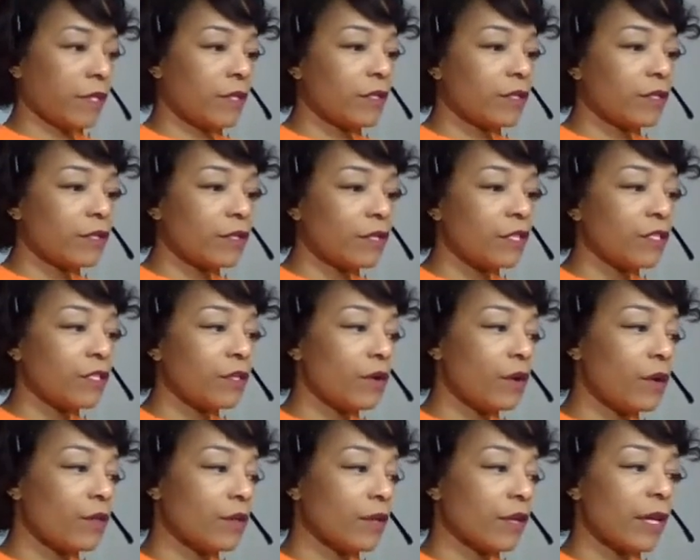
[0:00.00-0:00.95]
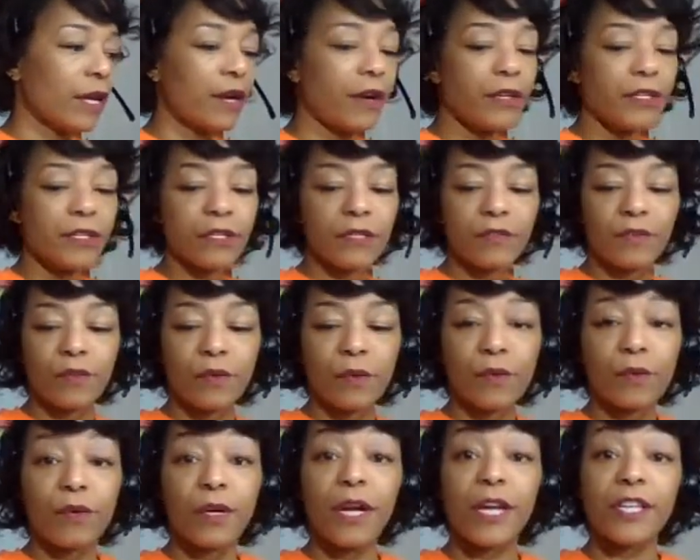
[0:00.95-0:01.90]
So these are all the characters
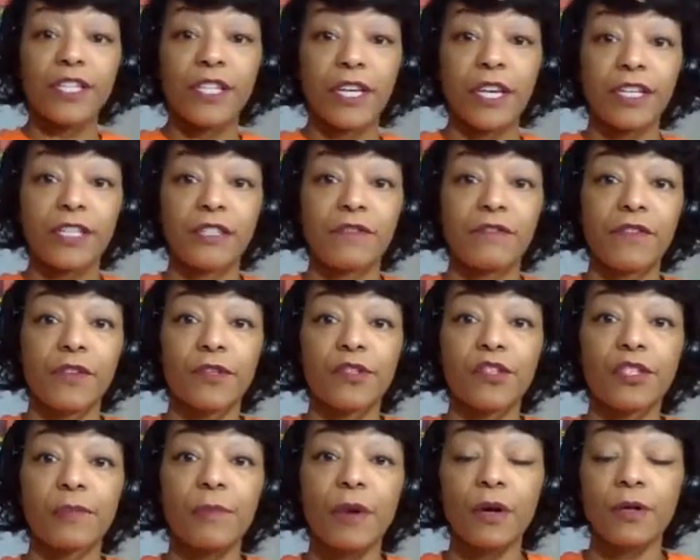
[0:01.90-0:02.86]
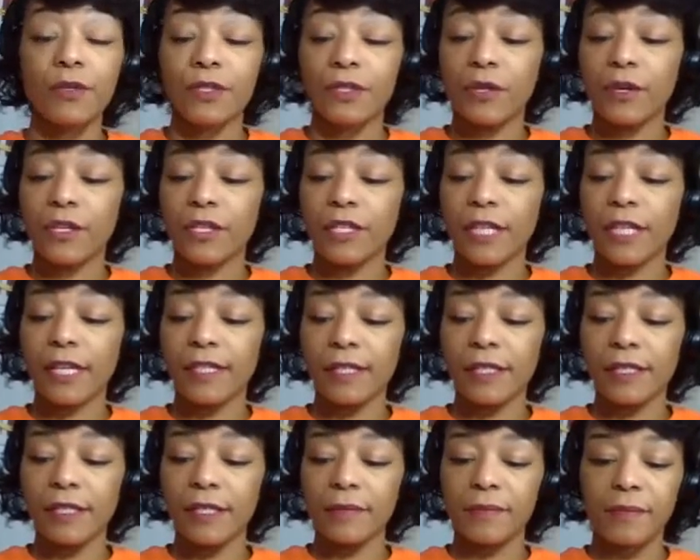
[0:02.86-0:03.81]
for Education First Small Stars
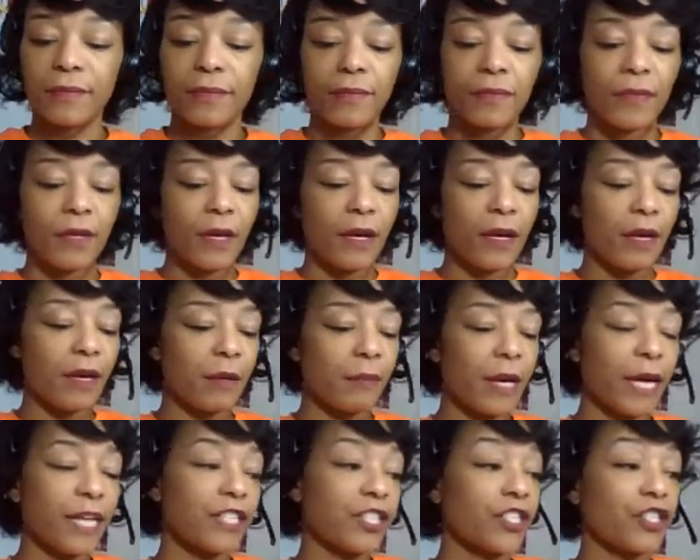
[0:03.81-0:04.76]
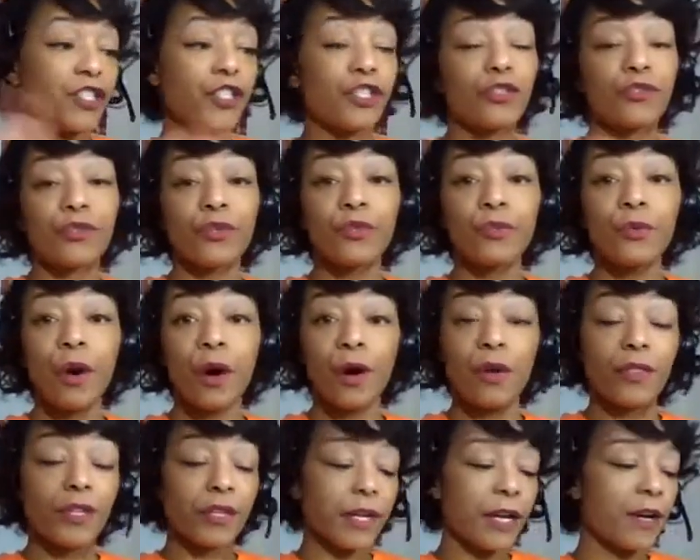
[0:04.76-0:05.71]
lesson. I just drew
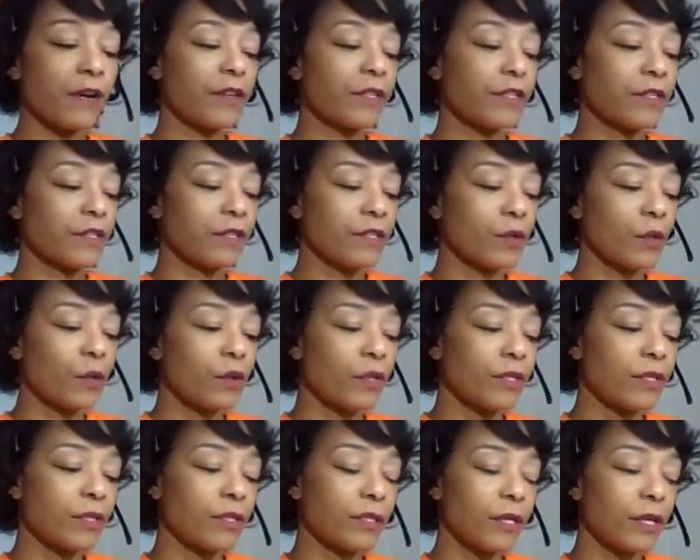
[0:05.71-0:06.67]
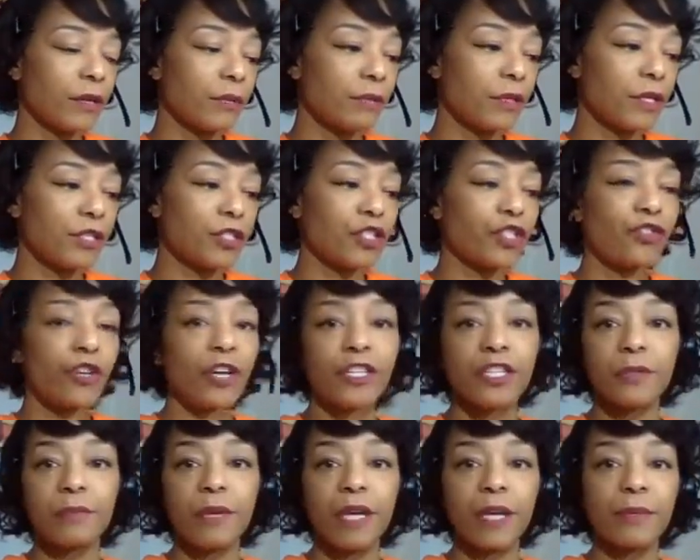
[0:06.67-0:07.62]
all the characters on some
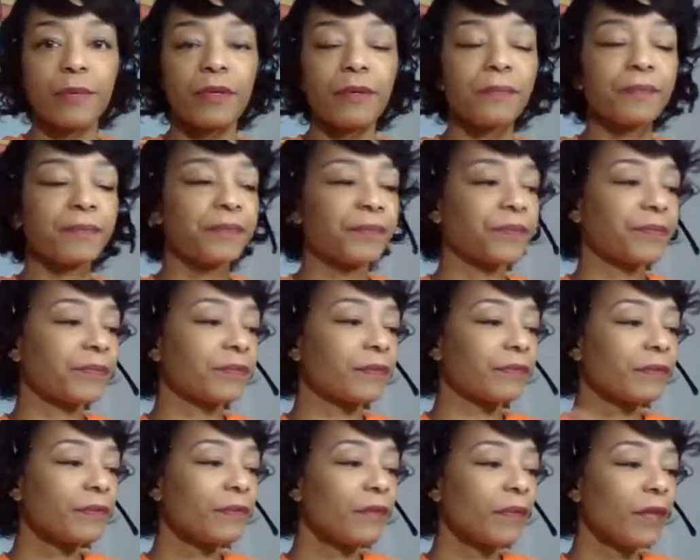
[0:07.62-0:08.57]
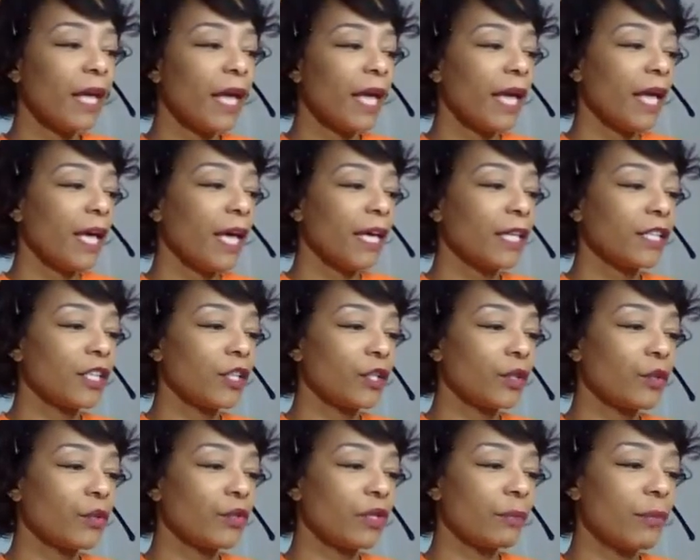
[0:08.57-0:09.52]
construction paper and
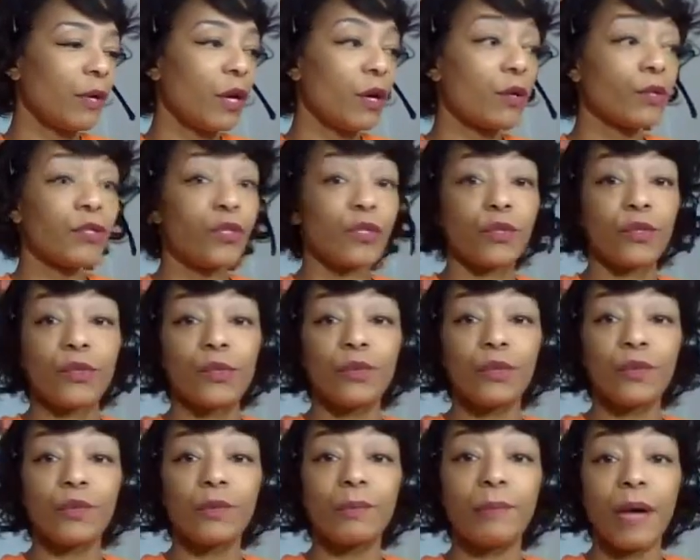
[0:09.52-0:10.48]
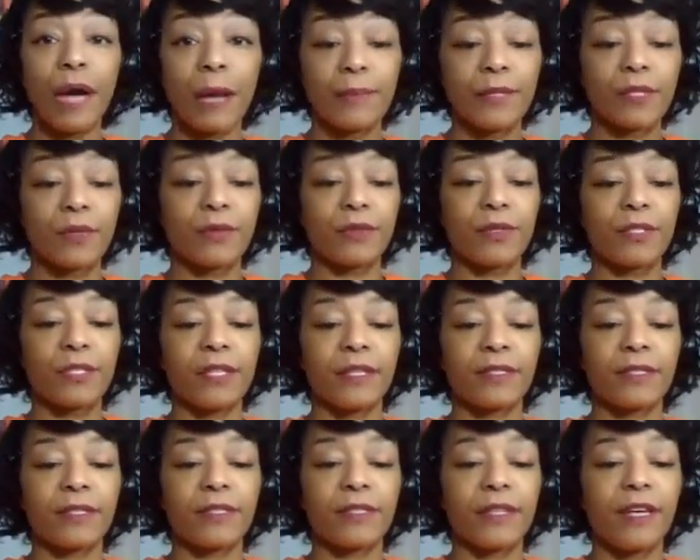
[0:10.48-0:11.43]
glued them all to popsicle
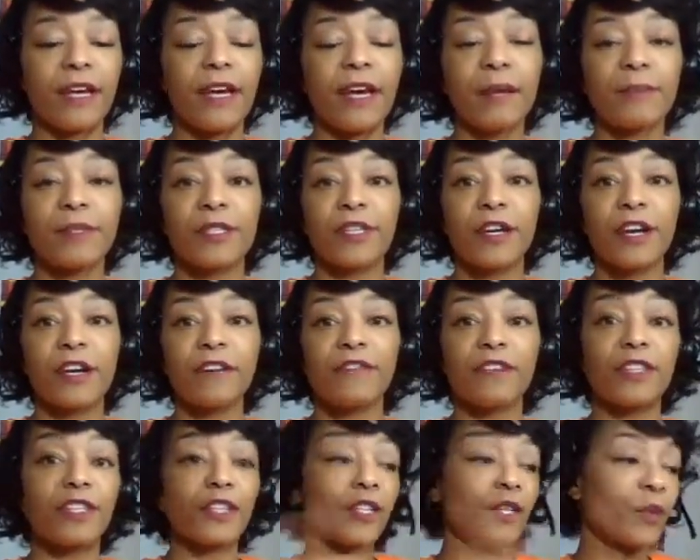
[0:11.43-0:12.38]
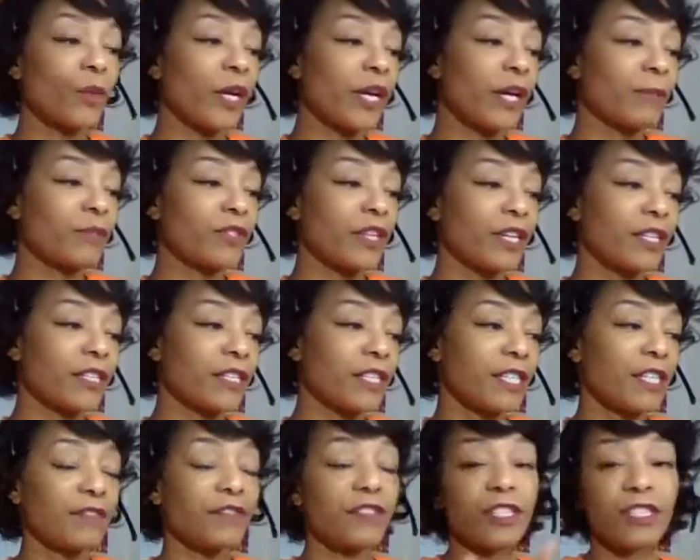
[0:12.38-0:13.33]
sticks. I'm sorry for looking away. I'm trying to
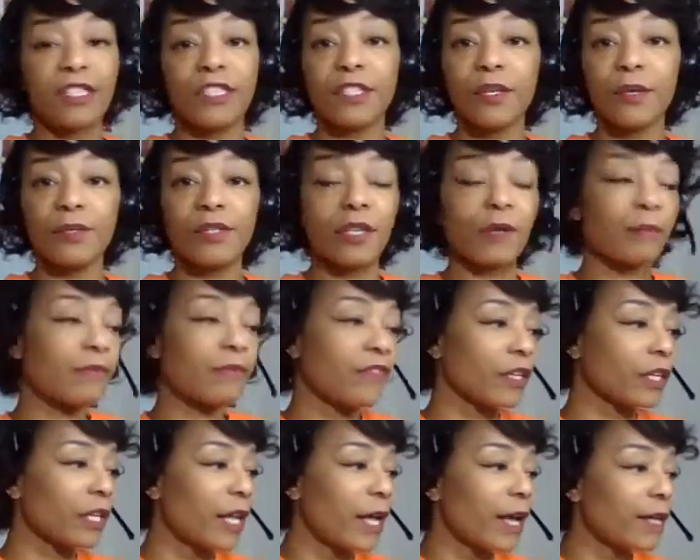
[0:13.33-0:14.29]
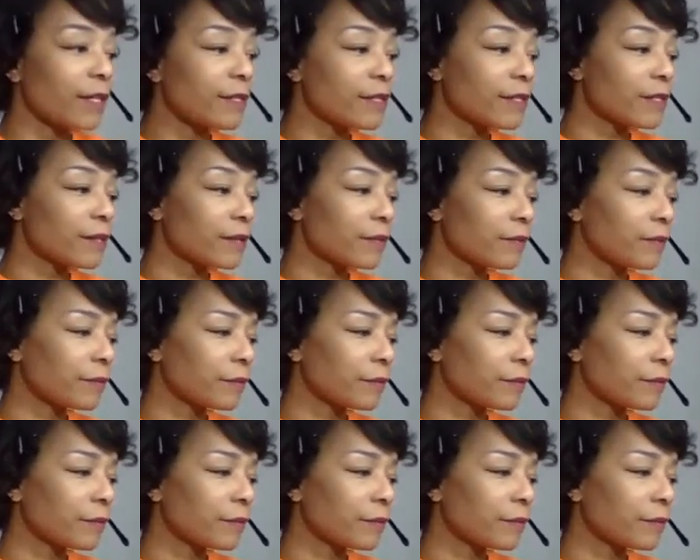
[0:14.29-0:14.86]
see if she shows up for class.